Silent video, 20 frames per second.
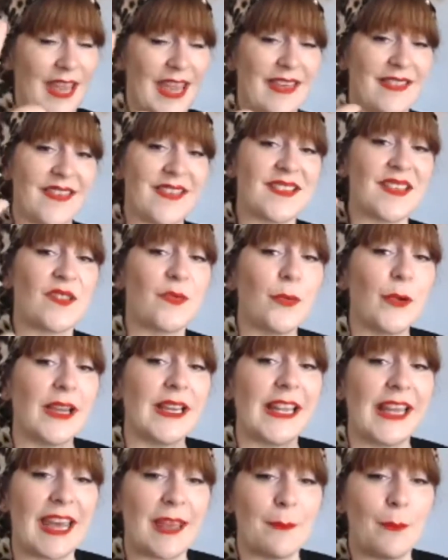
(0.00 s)
This is
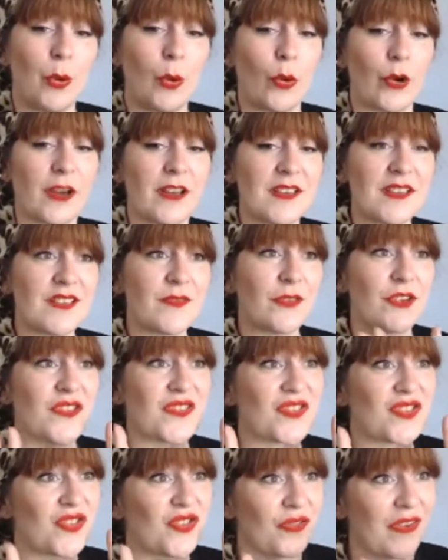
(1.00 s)
really important for
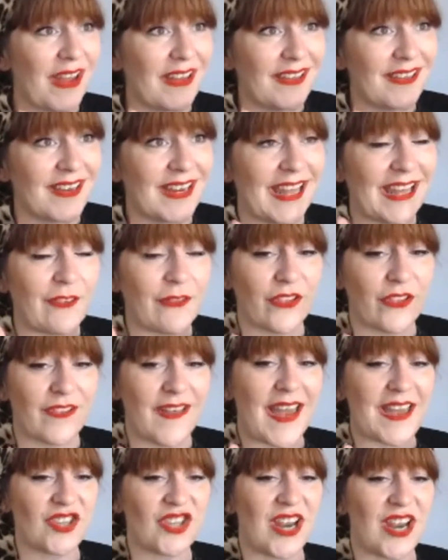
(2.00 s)
strengthening for that
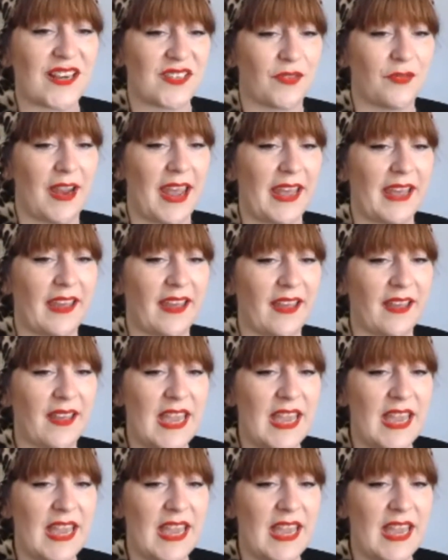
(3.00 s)
Chaturanga.